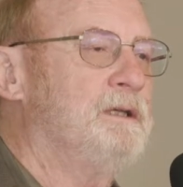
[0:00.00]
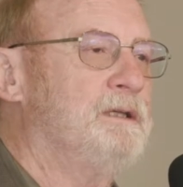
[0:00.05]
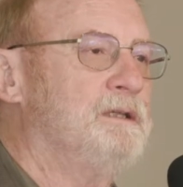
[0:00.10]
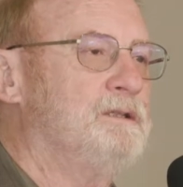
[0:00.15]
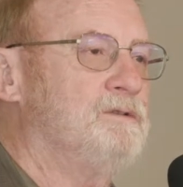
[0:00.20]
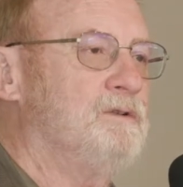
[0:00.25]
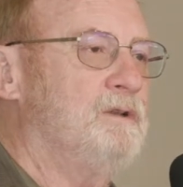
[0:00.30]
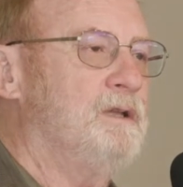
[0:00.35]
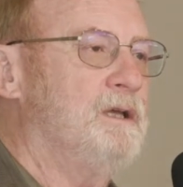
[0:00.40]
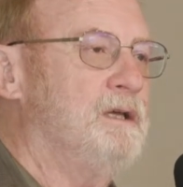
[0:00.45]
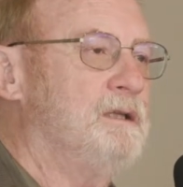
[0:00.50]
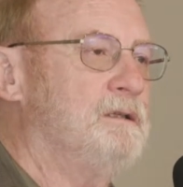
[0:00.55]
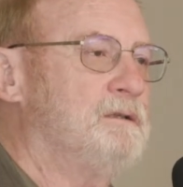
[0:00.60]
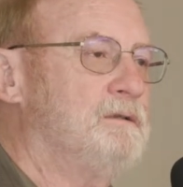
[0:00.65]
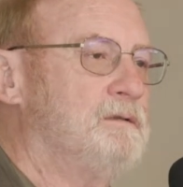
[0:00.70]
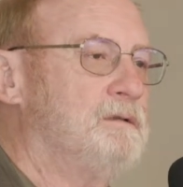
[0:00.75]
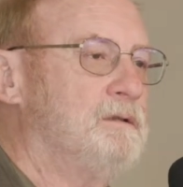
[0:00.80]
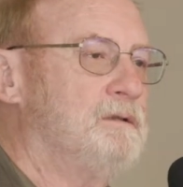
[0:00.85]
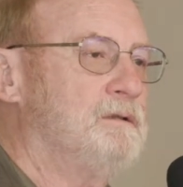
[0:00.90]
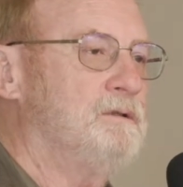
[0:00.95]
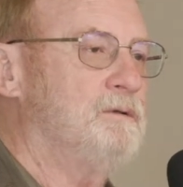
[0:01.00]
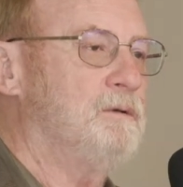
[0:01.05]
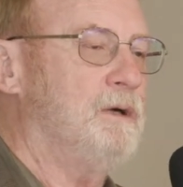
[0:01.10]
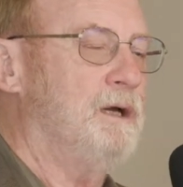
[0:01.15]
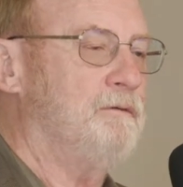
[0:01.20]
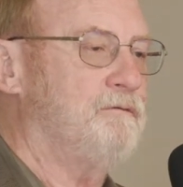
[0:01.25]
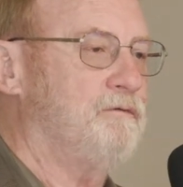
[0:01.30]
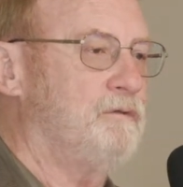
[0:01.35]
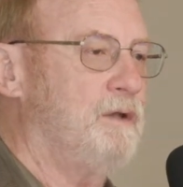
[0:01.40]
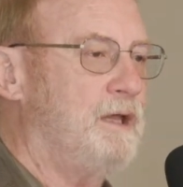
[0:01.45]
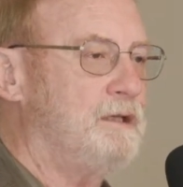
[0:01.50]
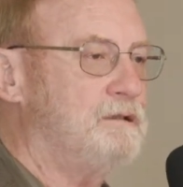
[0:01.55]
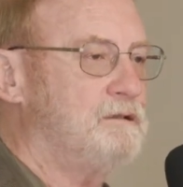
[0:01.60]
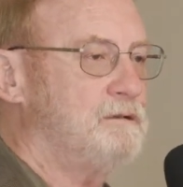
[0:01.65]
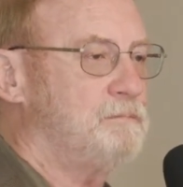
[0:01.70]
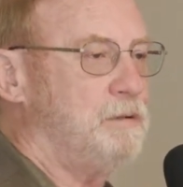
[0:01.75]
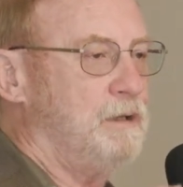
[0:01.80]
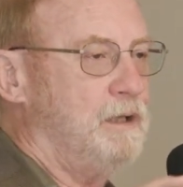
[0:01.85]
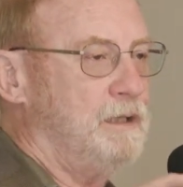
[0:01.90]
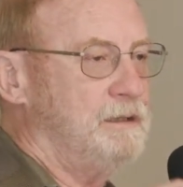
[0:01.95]
is that you have
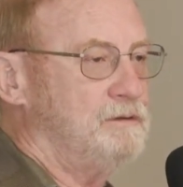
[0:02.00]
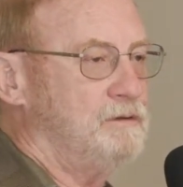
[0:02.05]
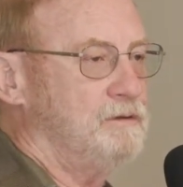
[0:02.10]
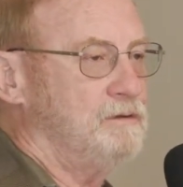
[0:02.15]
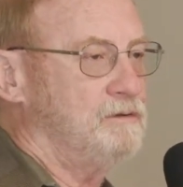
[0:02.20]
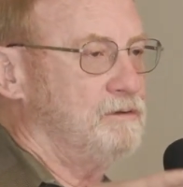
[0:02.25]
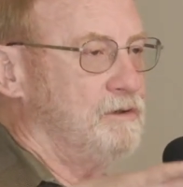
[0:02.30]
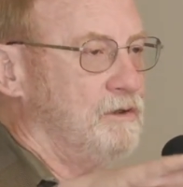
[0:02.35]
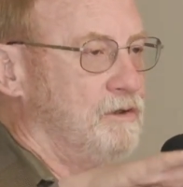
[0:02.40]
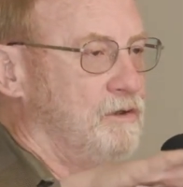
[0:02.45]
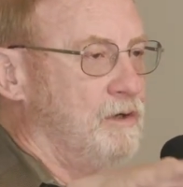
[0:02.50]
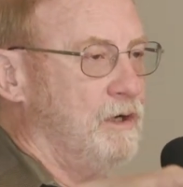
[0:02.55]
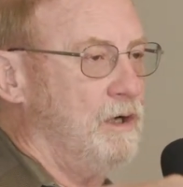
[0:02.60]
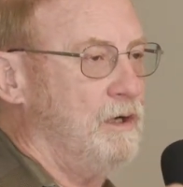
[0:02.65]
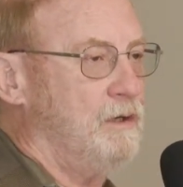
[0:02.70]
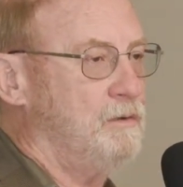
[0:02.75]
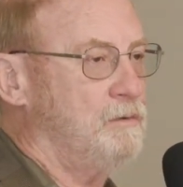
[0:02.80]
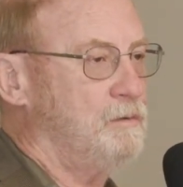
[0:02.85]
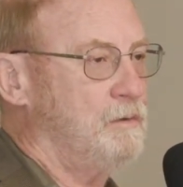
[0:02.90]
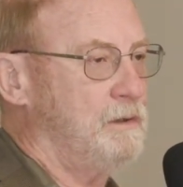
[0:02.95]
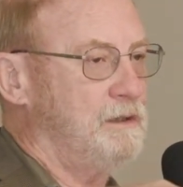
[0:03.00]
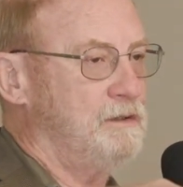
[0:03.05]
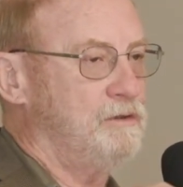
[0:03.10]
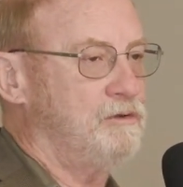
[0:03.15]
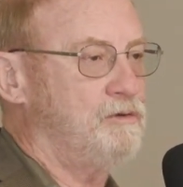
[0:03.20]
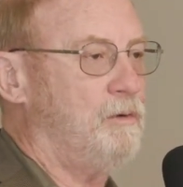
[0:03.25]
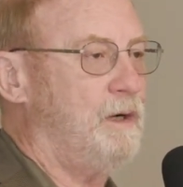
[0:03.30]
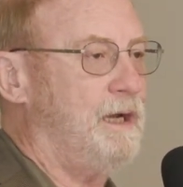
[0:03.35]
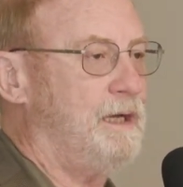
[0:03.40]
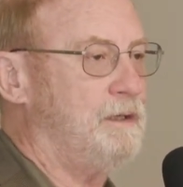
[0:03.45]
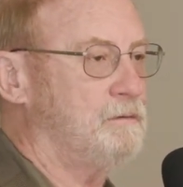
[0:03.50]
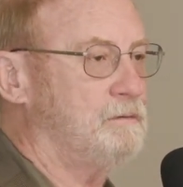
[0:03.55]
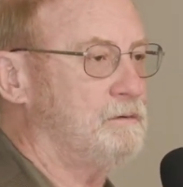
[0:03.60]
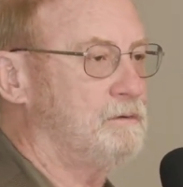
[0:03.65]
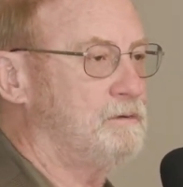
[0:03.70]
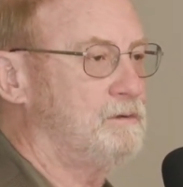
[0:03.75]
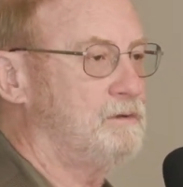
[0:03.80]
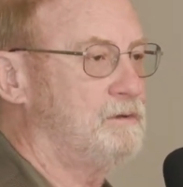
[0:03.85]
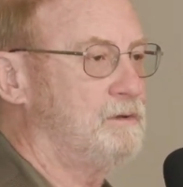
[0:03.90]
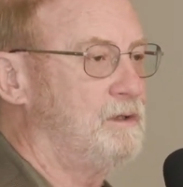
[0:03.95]
less places to go in
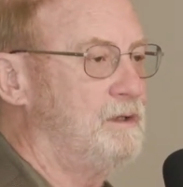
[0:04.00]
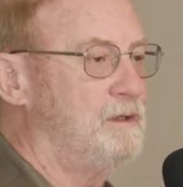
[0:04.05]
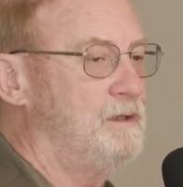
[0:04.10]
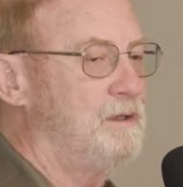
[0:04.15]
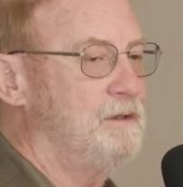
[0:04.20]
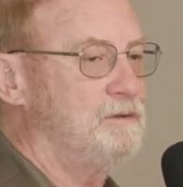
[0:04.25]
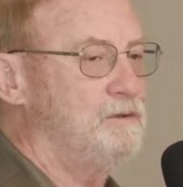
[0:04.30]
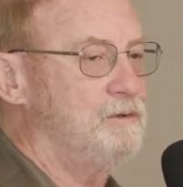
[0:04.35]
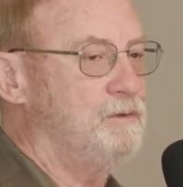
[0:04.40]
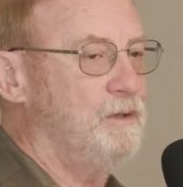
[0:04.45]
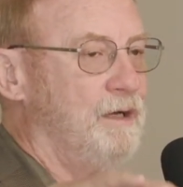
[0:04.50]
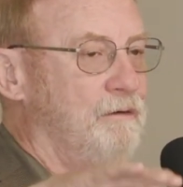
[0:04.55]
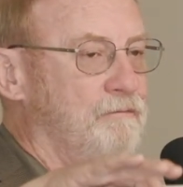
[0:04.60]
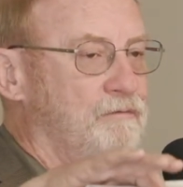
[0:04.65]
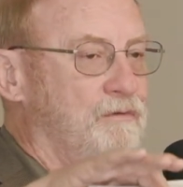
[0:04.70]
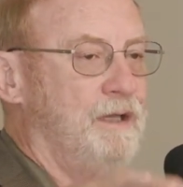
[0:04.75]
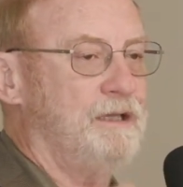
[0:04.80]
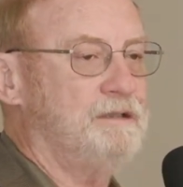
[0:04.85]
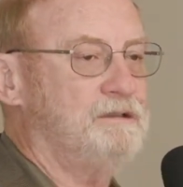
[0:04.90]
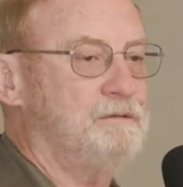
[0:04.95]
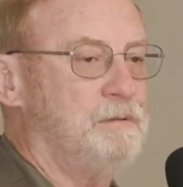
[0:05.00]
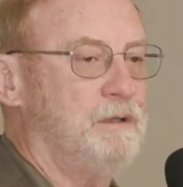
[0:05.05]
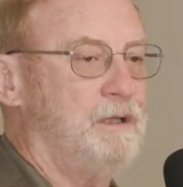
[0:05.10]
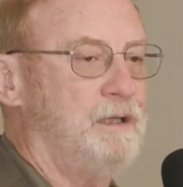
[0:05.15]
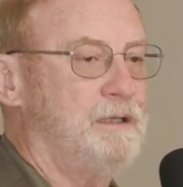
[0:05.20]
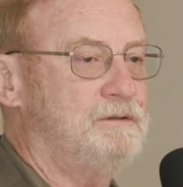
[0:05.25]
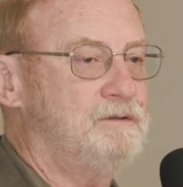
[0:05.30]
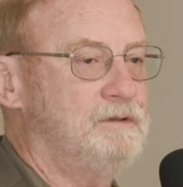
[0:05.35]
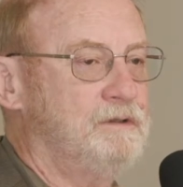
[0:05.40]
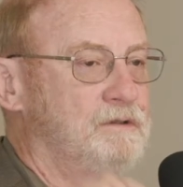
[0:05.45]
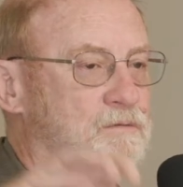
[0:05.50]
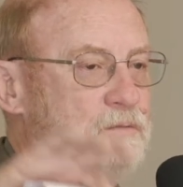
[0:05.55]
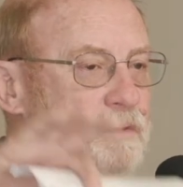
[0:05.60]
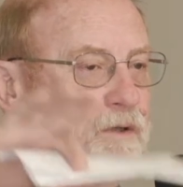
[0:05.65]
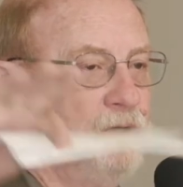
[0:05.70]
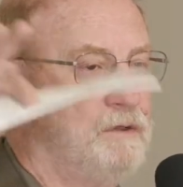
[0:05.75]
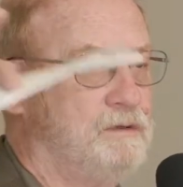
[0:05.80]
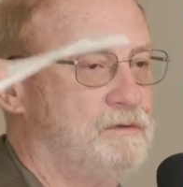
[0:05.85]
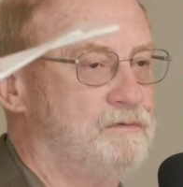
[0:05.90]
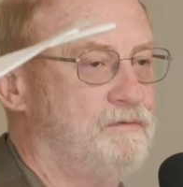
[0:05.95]
droughts. You have less places
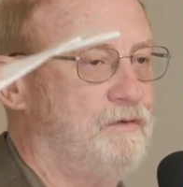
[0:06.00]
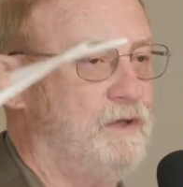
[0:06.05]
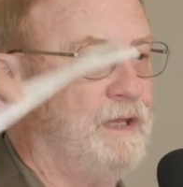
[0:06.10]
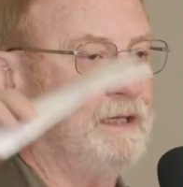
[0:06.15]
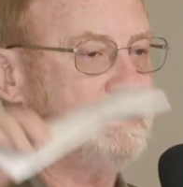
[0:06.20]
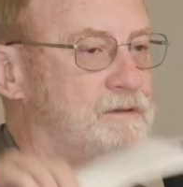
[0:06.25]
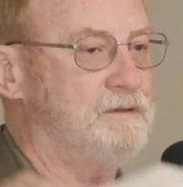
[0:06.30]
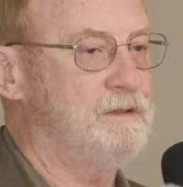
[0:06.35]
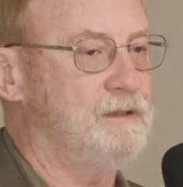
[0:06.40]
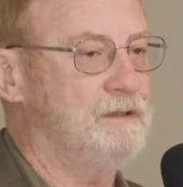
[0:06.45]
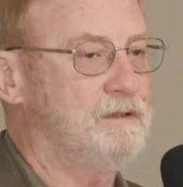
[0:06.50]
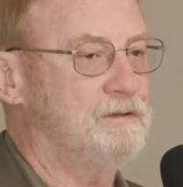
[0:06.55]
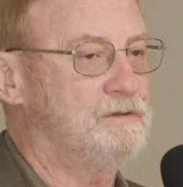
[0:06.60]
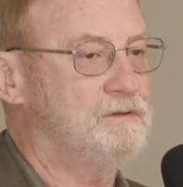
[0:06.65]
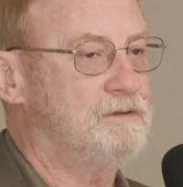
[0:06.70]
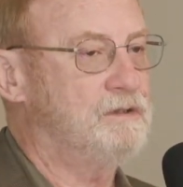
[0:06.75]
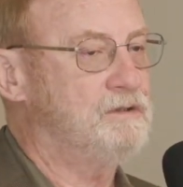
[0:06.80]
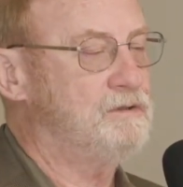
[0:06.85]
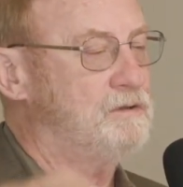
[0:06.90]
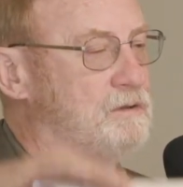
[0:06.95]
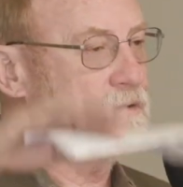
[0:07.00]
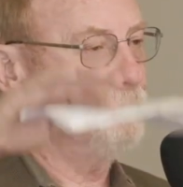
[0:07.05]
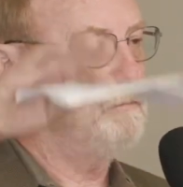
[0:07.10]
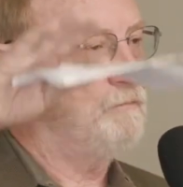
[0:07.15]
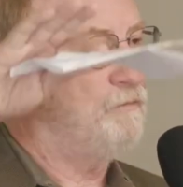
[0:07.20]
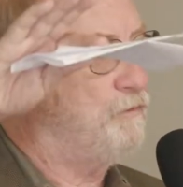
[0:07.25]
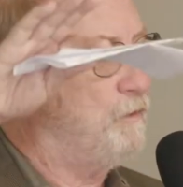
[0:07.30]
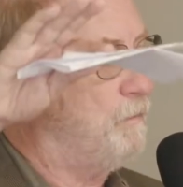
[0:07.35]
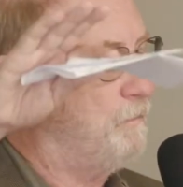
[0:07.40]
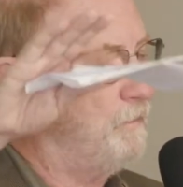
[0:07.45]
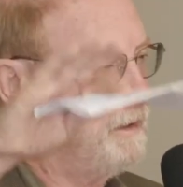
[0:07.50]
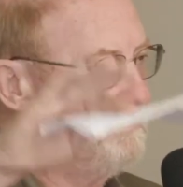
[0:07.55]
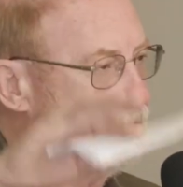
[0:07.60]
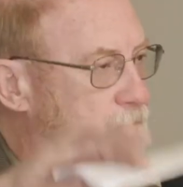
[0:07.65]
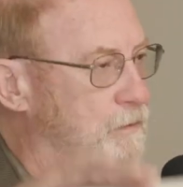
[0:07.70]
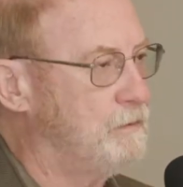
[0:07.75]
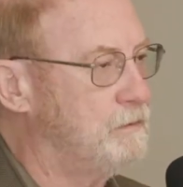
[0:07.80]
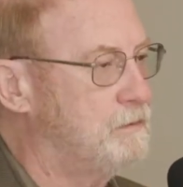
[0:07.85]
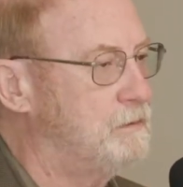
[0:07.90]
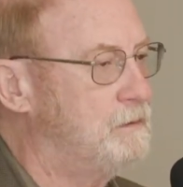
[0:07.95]
where there's flex in the system for
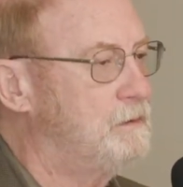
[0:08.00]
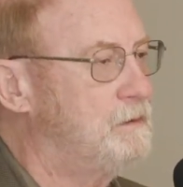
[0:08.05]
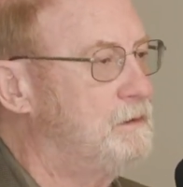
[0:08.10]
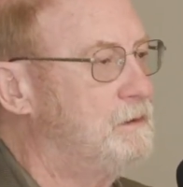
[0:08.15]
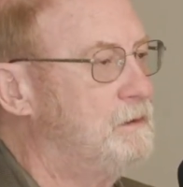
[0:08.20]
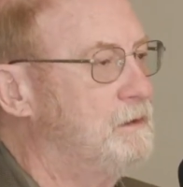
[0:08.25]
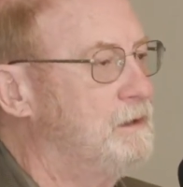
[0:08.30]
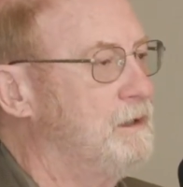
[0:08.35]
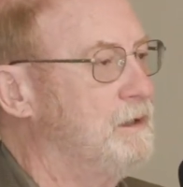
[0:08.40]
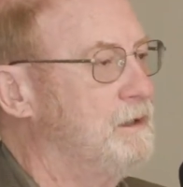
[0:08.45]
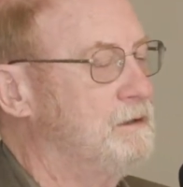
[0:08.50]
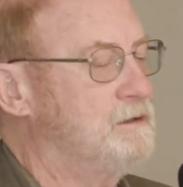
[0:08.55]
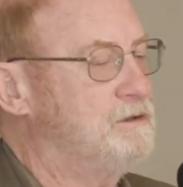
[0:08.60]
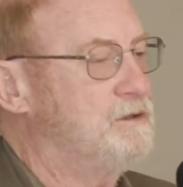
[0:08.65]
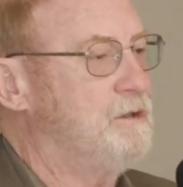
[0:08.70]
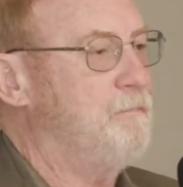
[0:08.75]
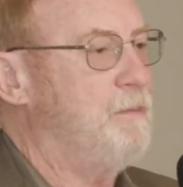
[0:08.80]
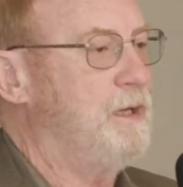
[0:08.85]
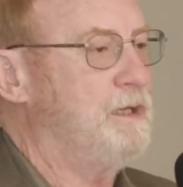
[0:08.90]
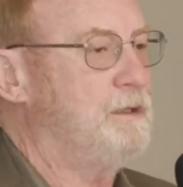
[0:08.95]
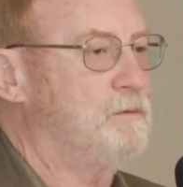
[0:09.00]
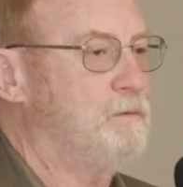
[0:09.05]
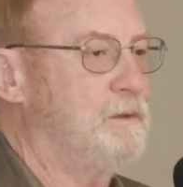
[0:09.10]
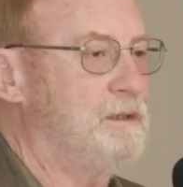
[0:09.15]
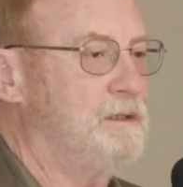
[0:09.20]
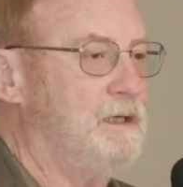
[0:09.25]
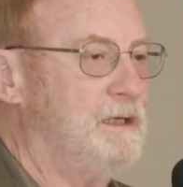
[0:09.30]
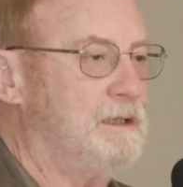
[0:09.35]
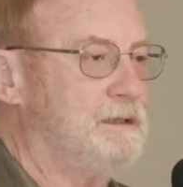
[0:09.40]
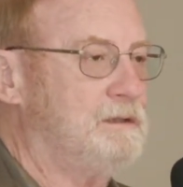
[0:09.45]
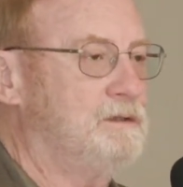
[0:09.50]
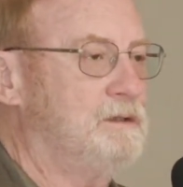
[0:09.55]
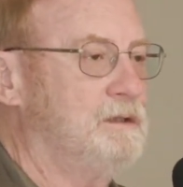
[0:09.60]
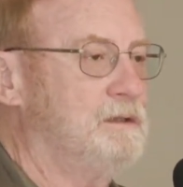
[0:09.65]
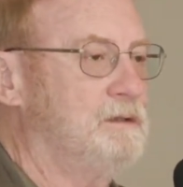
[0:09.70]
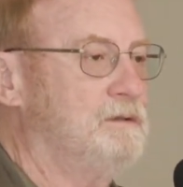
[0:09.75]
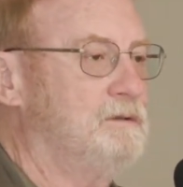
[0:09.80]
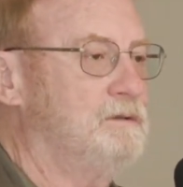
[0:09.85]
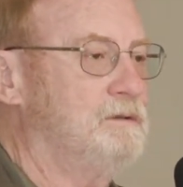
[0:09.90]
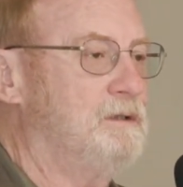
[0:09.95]
people to make
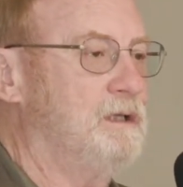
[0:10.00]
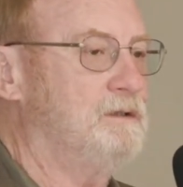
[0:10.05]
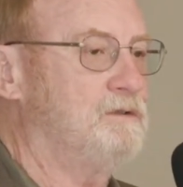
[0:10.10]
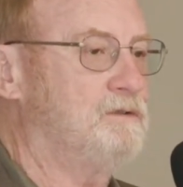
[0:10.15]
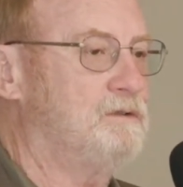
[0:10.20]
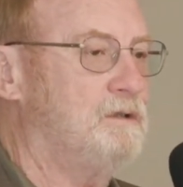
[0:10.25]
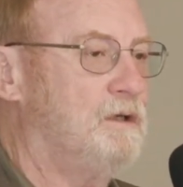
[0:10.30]
reductions. And